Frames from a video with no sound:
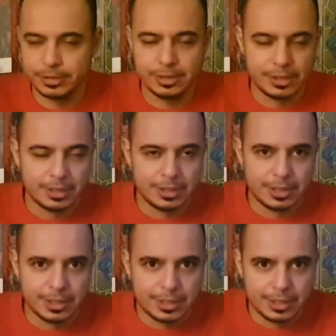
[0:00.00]

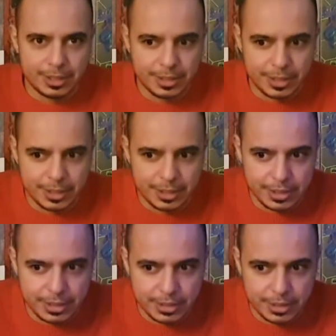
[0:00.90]

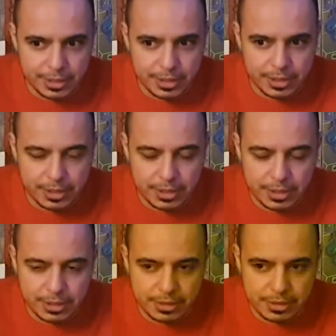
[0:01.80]

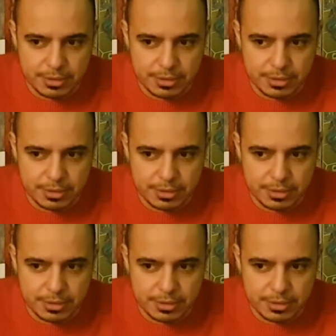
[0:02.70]
(no one is talking)